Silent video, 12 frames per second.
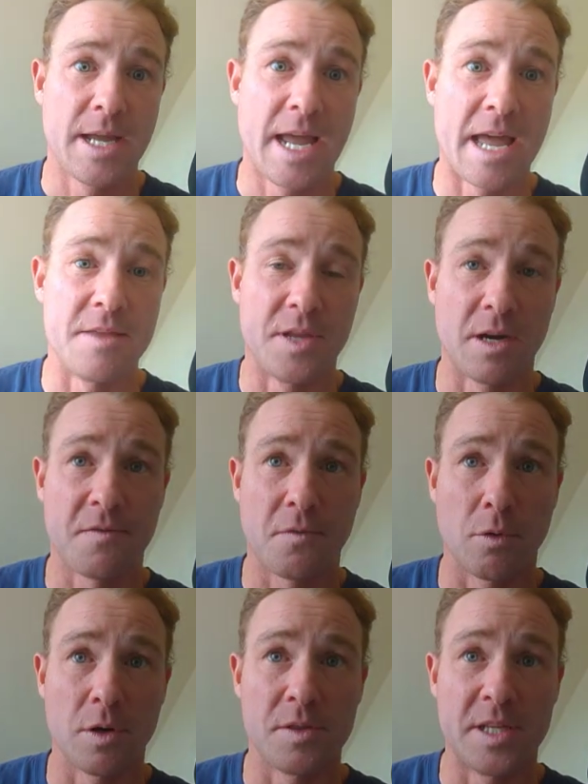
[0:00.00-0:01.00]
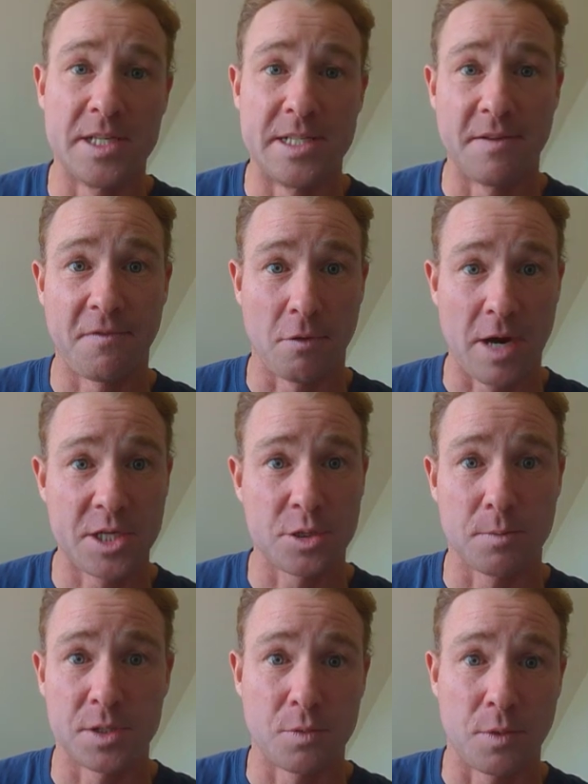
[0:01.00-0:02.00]
And therefore, the differential
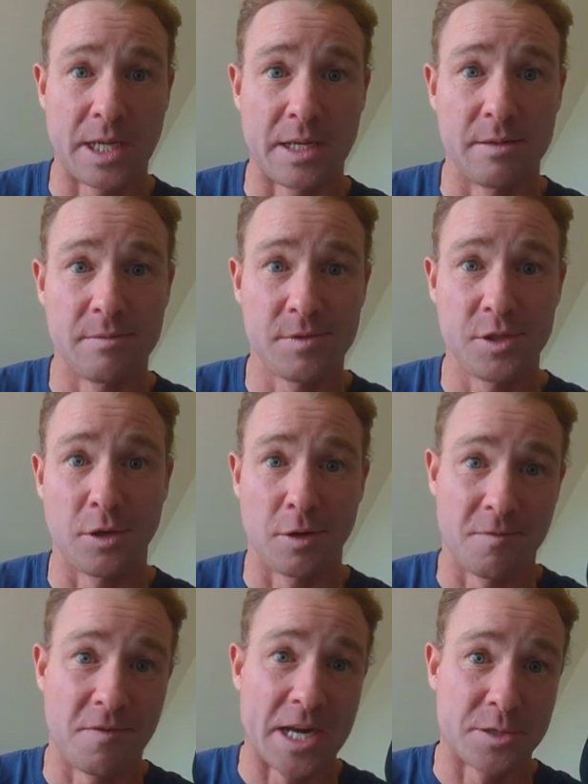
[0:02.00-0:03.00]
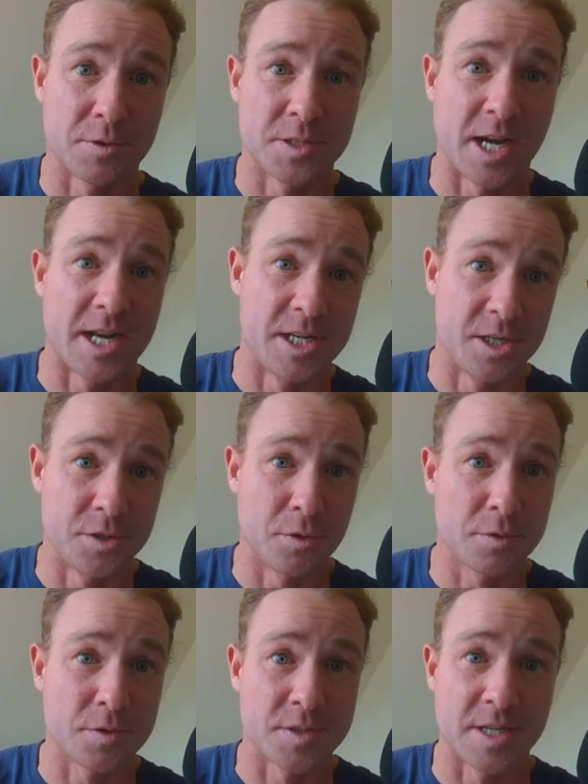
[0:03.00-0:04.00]
between your ventral side and your
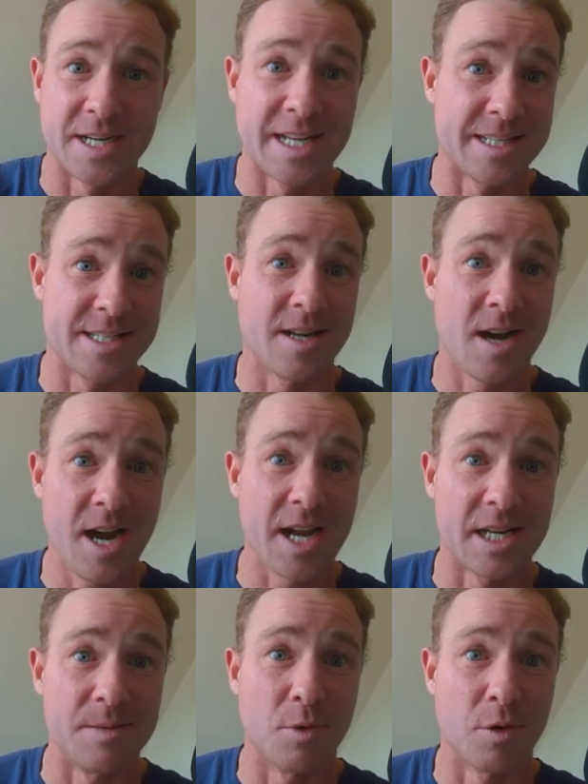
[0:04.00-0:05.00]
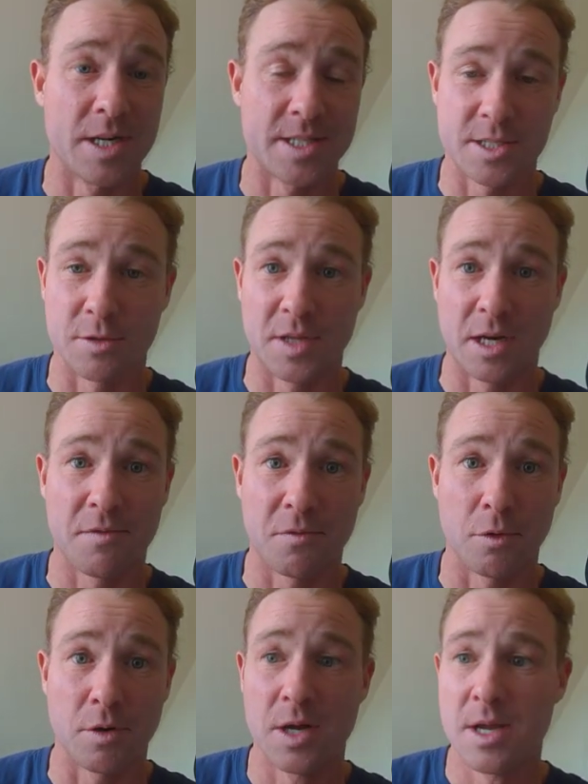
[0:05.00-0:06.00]
dorsal side isn't high anymore. And so
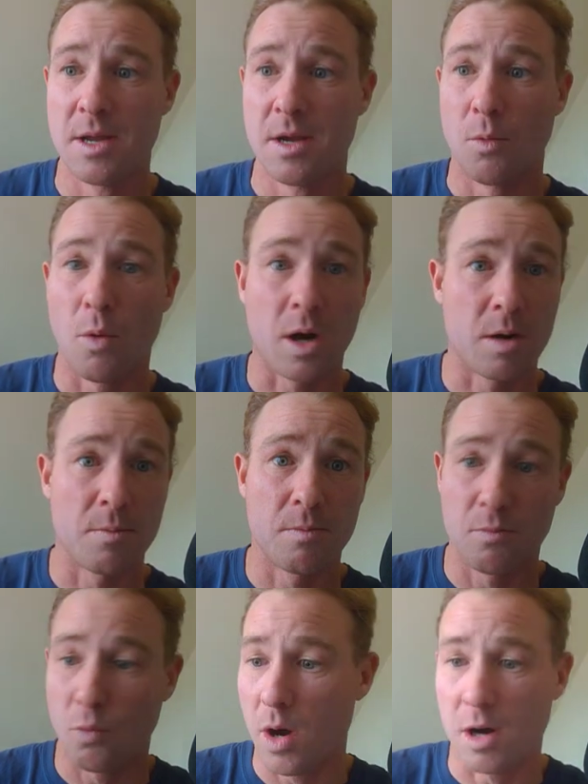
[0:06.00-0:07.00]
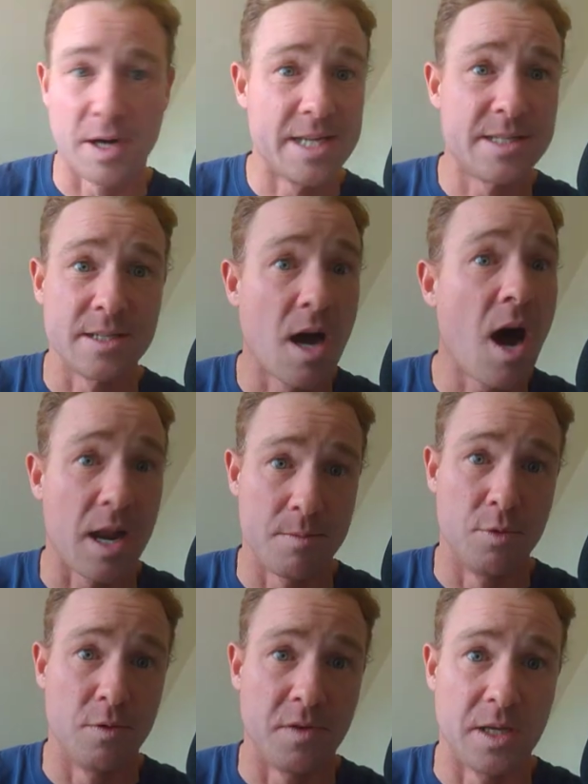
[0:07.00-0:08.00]
therefore, water is not
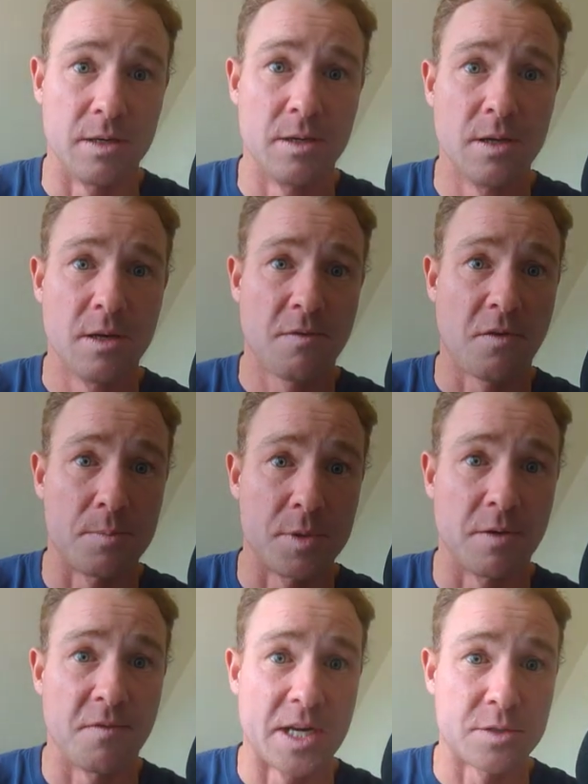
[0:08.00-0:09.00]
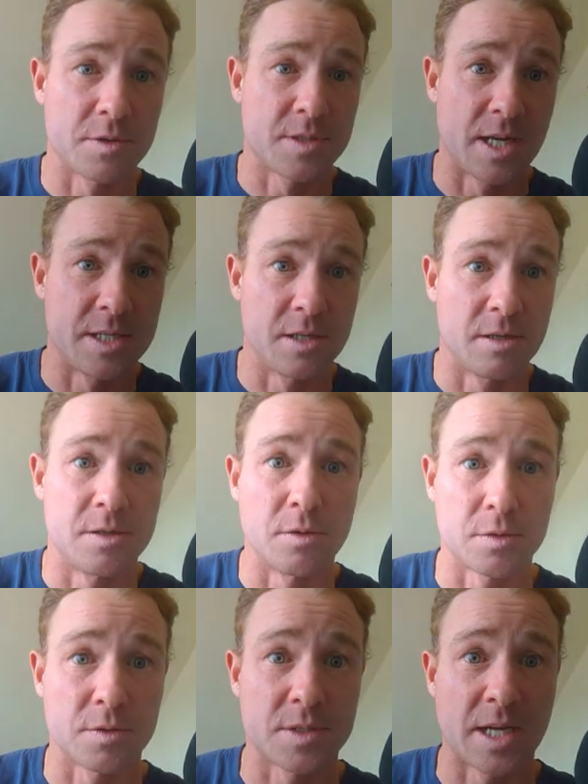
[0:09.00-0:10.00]
moving from your ventral side to your
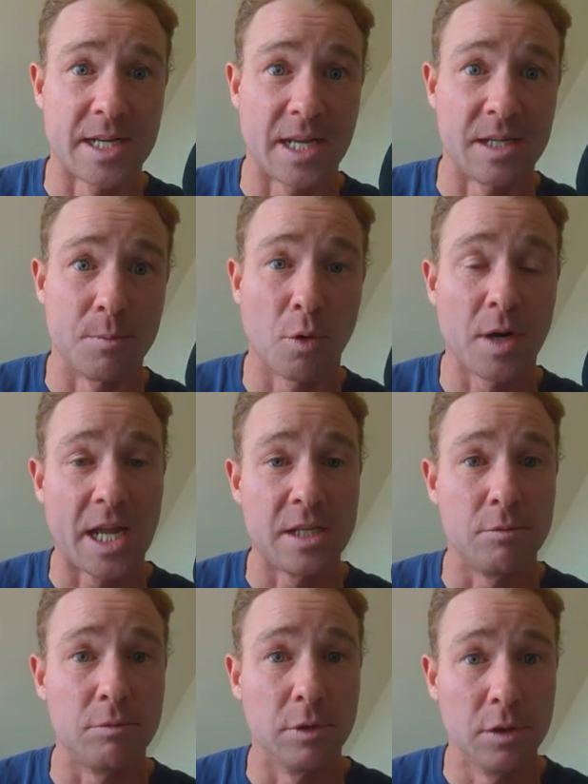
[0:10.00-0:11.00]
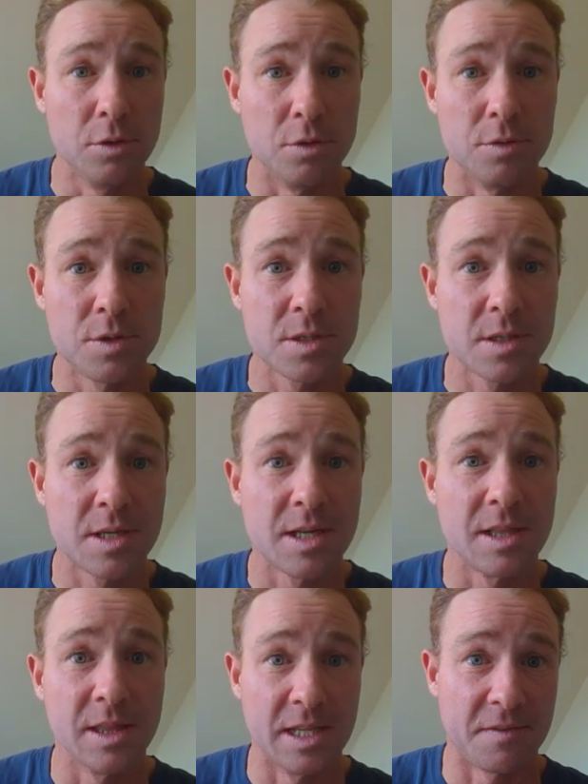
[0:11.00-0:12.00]
dorsal side anymore, and you lose
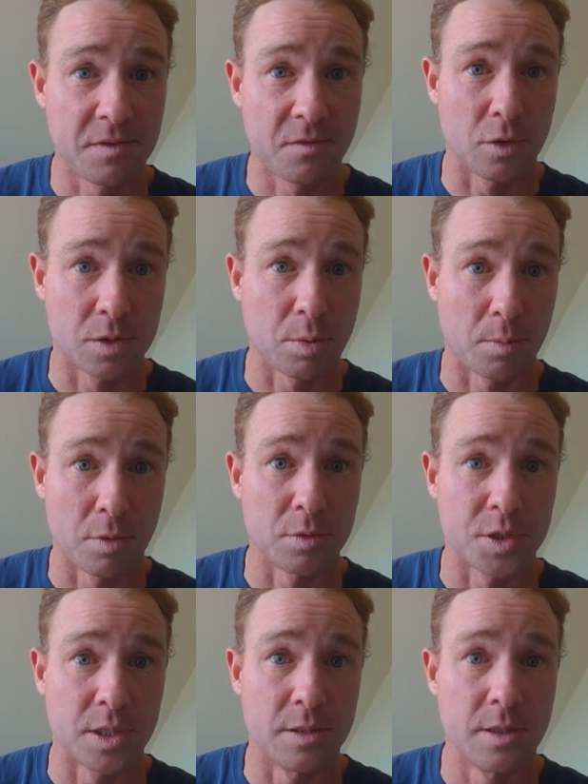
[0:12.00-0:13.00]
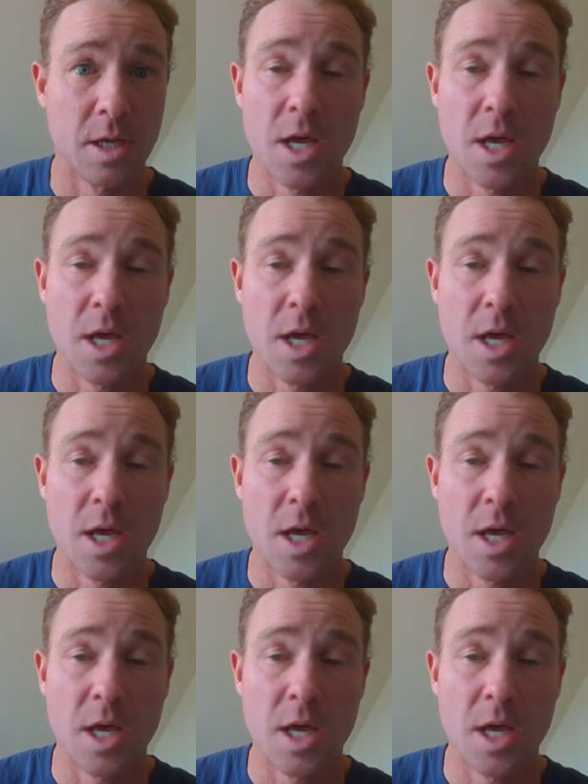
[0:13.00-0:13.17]
lift force propulsion.